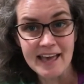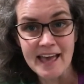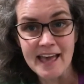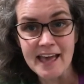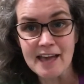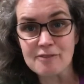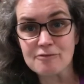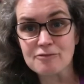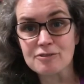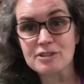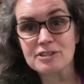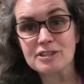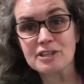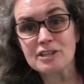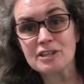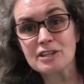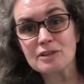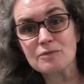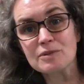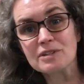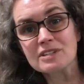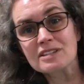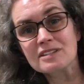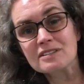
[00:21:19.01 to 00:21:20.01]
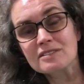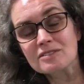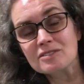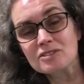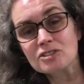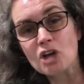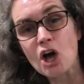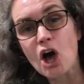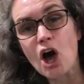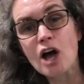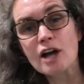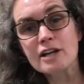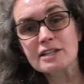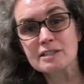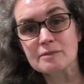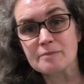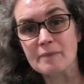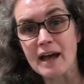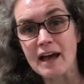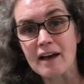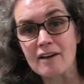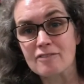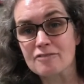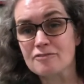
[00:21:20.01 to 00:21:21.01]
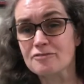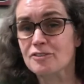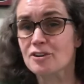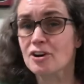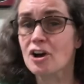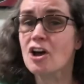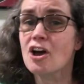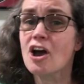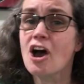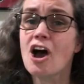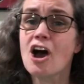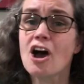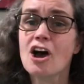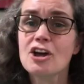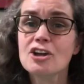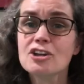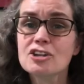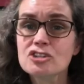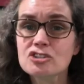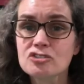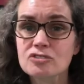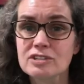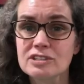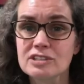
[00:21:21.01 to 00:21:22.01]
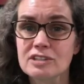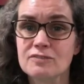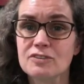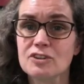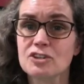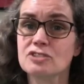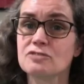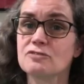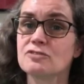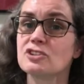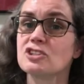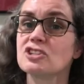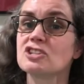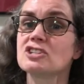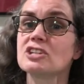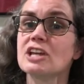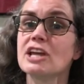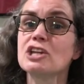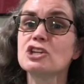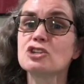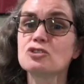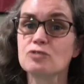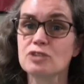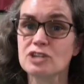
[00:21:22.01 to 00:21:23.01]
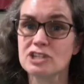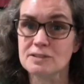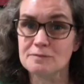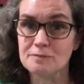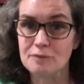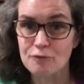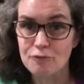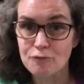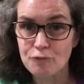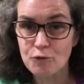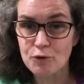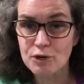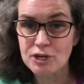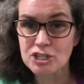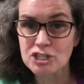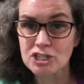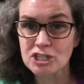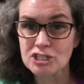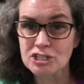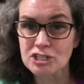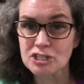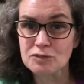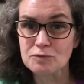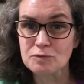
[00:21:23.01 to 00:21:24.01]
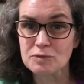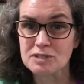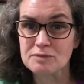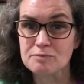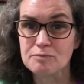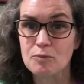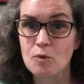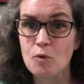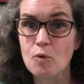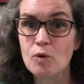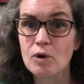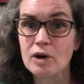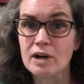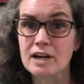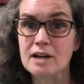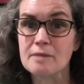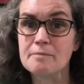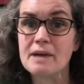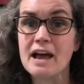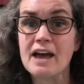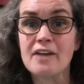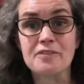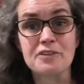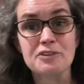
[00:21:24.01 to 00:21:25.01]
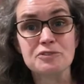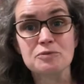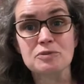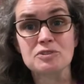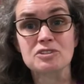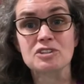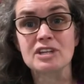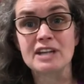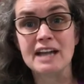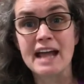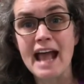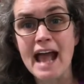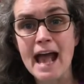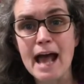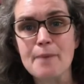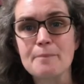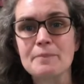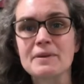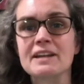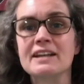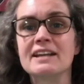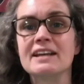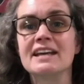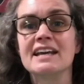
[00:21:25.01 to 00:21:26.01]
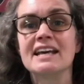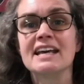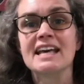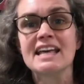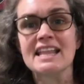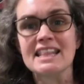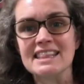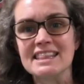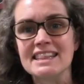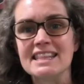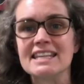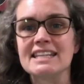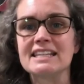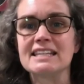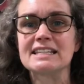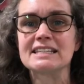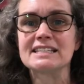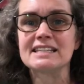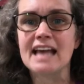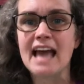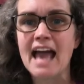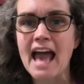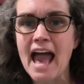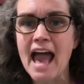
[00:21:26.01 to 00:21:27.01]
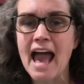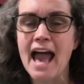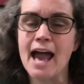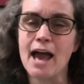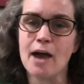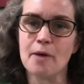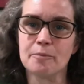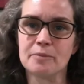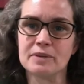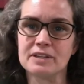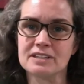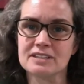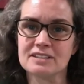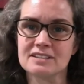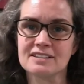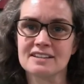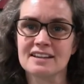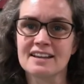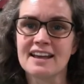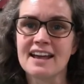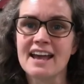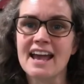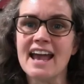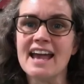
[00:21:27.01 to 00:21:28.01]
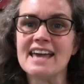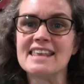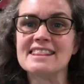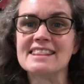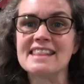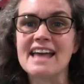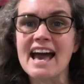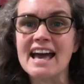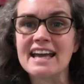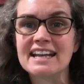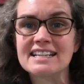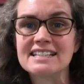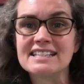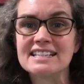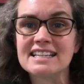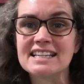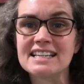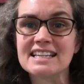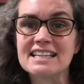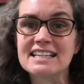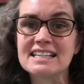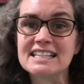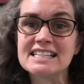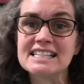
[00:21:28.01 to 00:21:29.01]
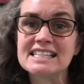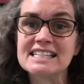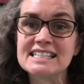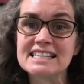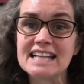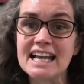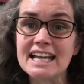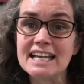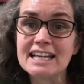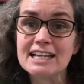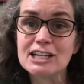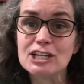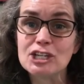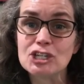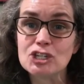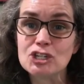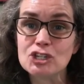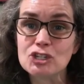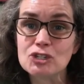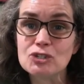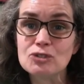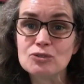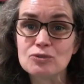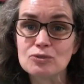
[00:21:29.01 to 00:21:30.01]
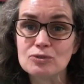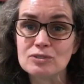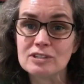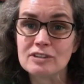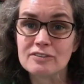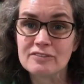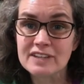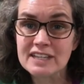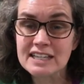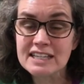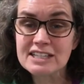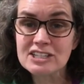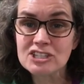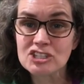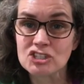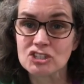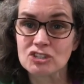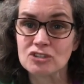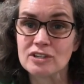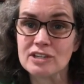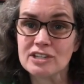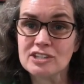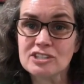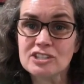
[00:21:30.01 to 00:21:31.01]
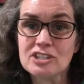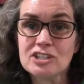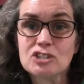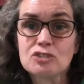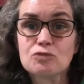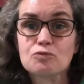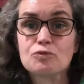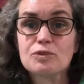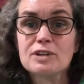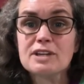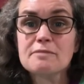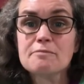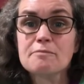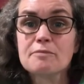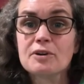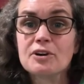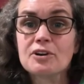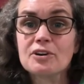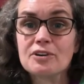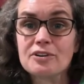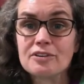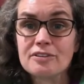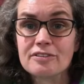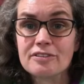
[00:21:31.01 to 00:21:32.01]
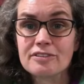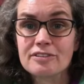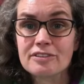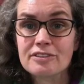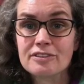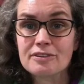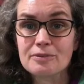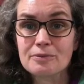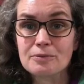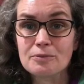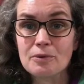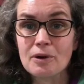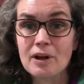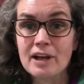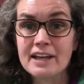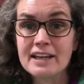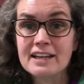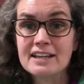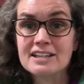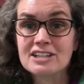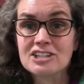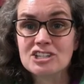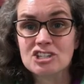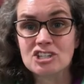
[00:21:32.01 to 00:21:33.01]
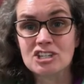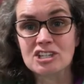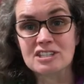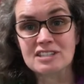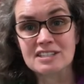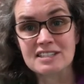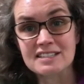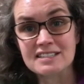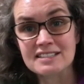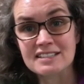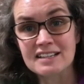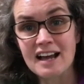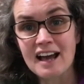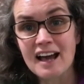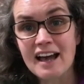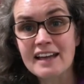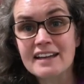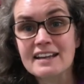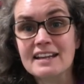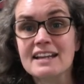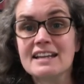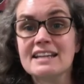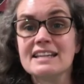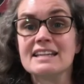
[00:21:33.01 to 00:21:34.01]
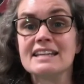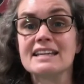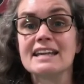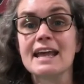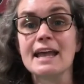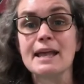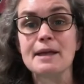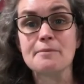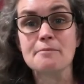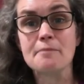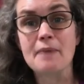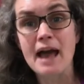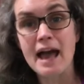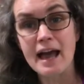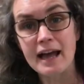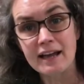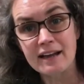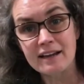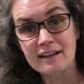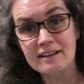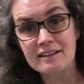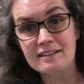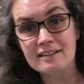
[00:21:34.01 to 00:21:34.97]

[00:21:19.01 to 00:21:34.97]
everything that was talked about for hundreds of years, for centuries before Jesus was born about this was going to happen, this happened. And that is the exciting news of Easter is this rebirth, right? Jesus died and he came back.